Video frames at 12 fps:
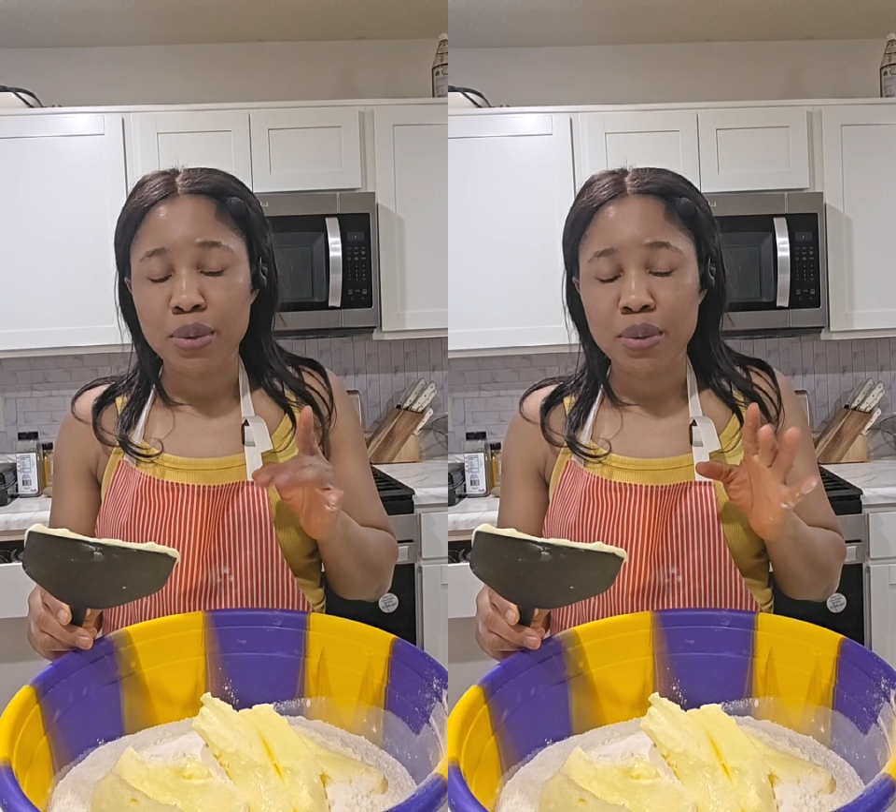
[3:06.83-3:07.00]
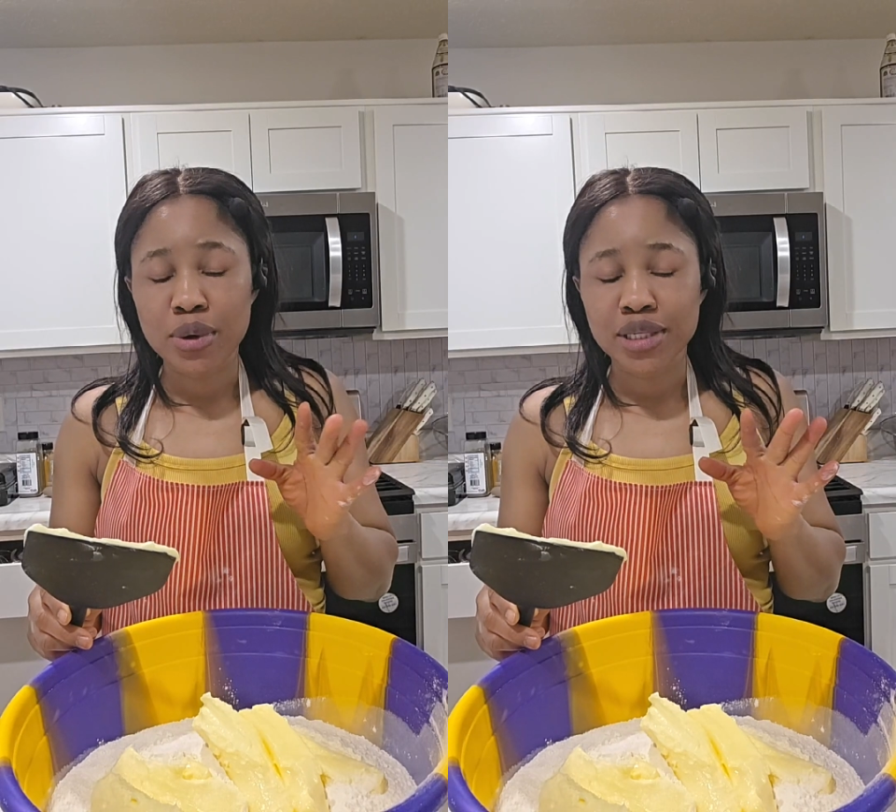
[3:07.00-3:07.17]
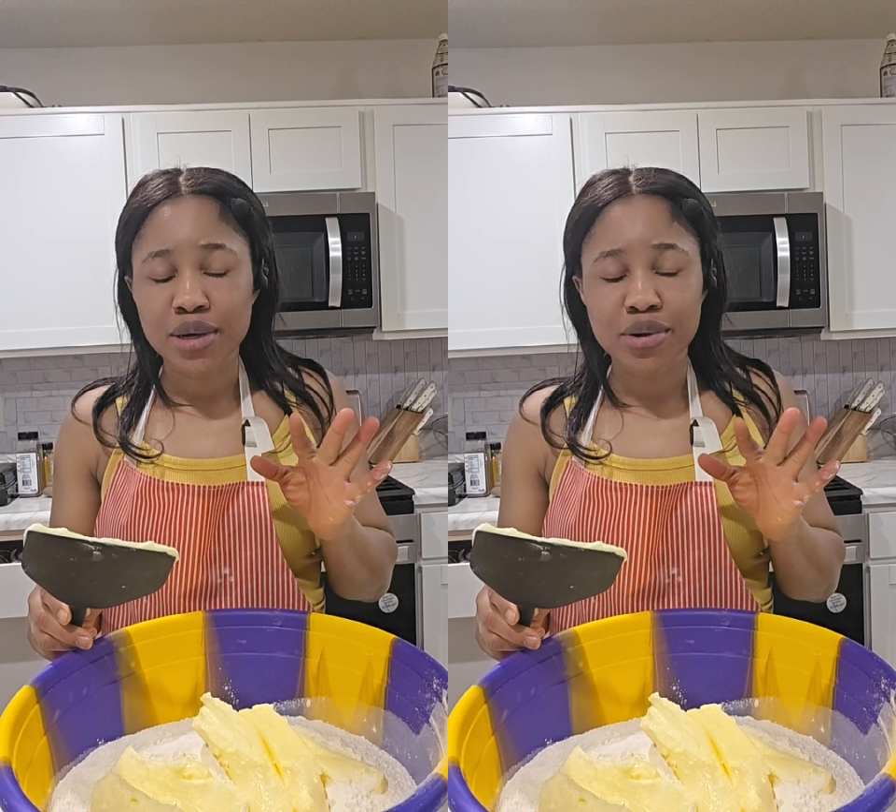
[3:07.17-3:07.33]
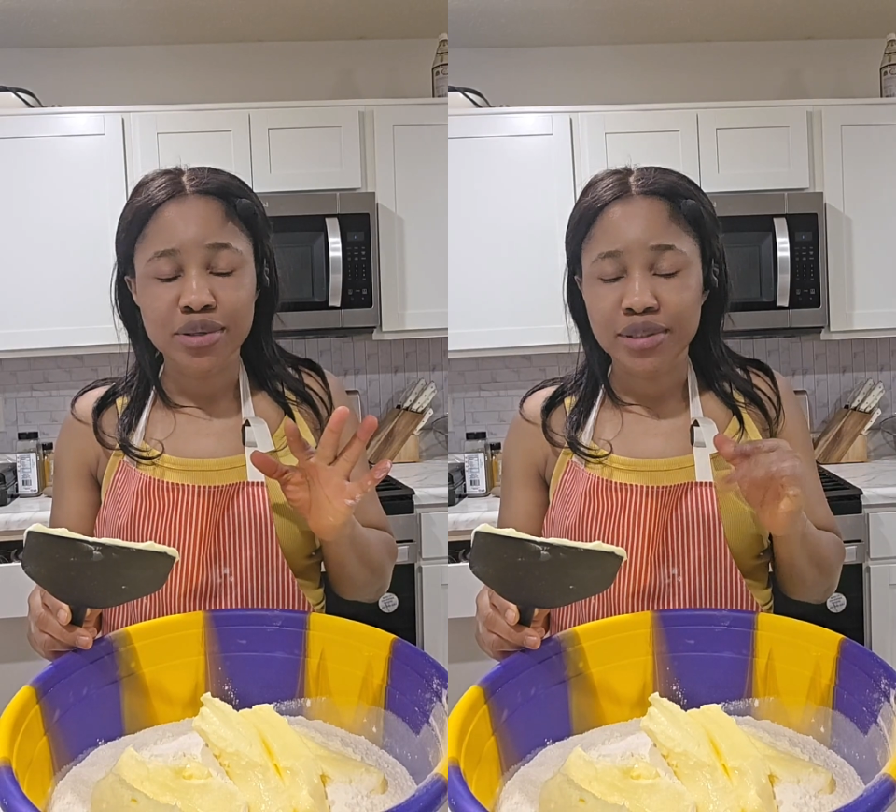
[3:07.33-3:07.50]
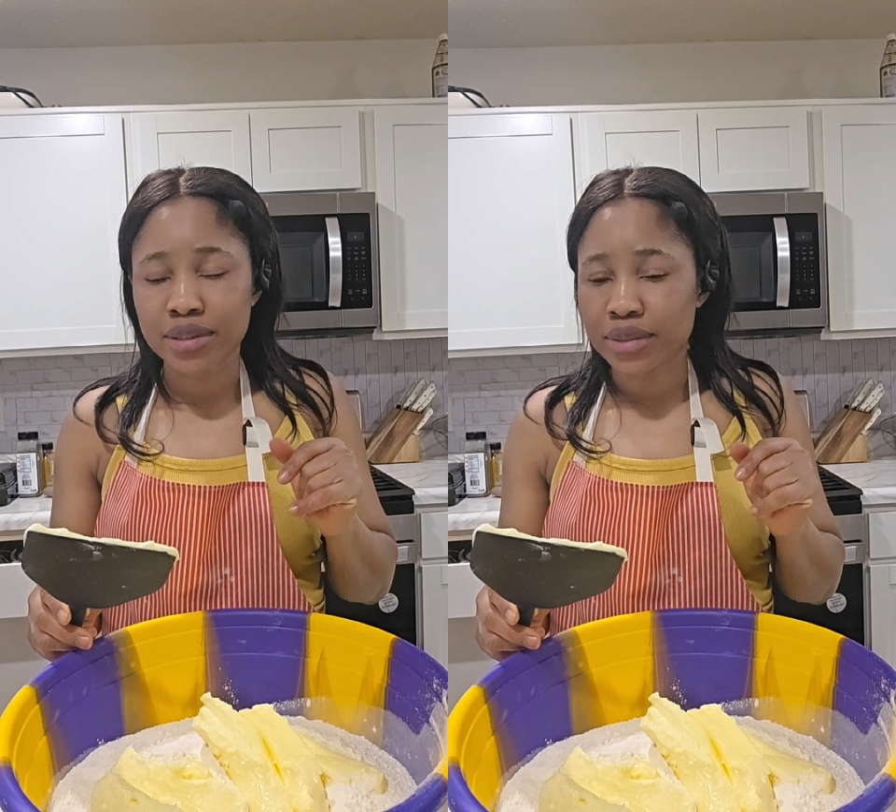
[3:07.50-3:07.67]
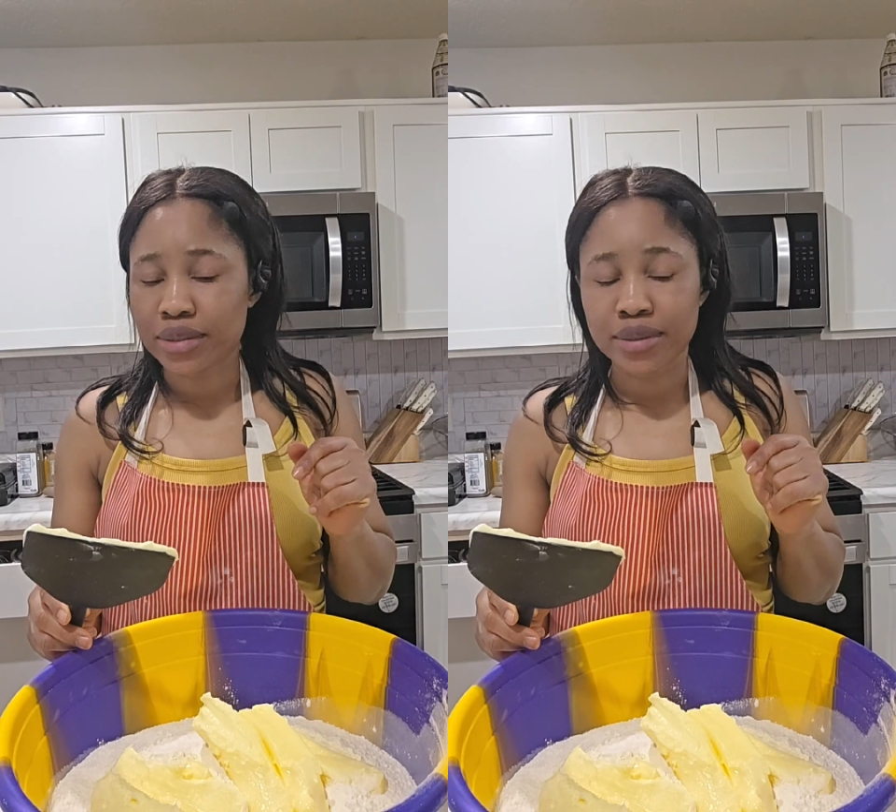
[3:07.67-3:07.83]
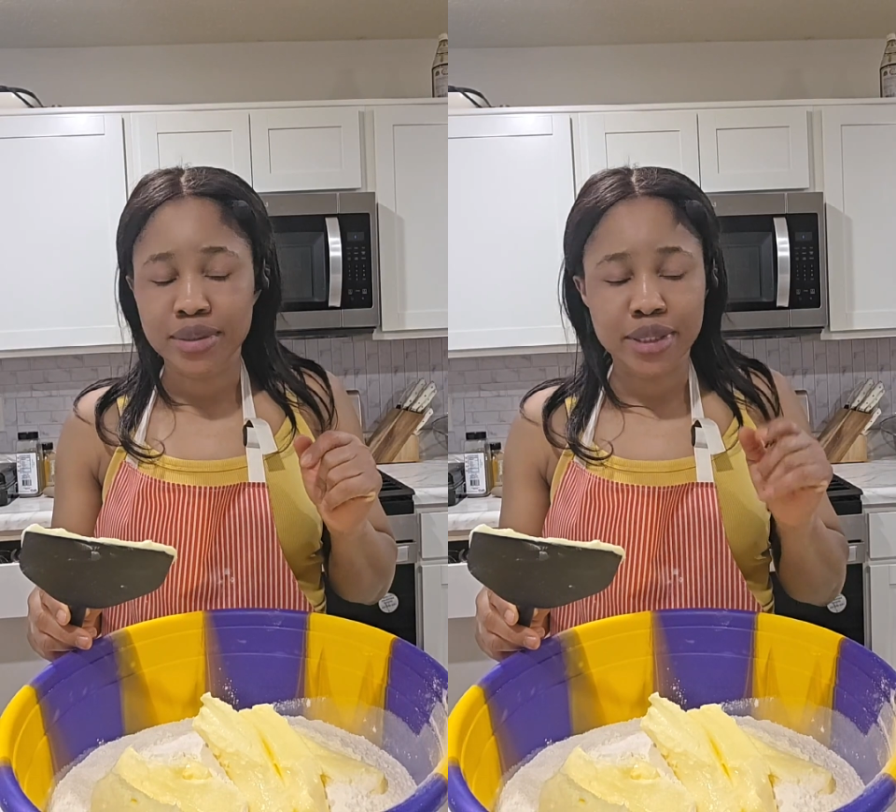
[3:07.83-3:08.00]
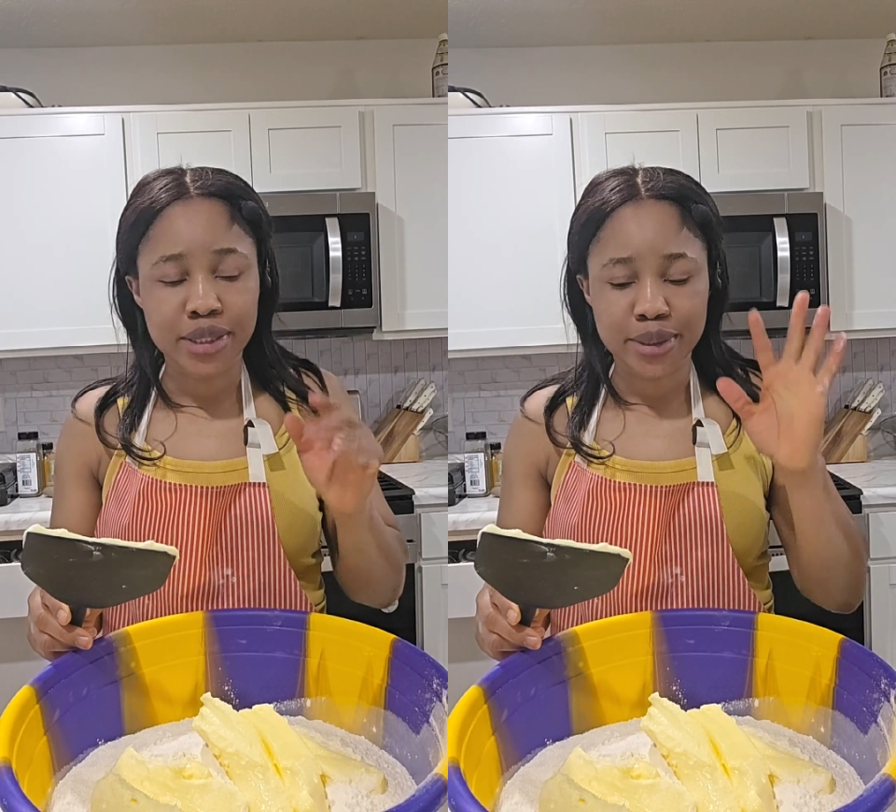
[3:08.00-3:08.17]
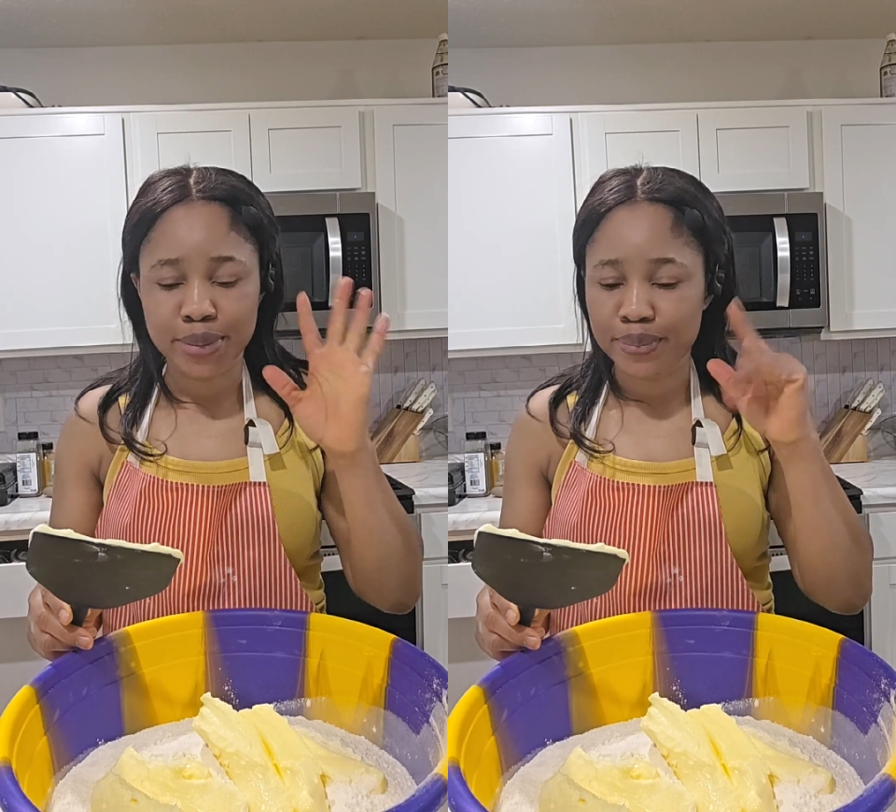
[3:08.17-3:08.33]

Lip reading: what they call it, oh god,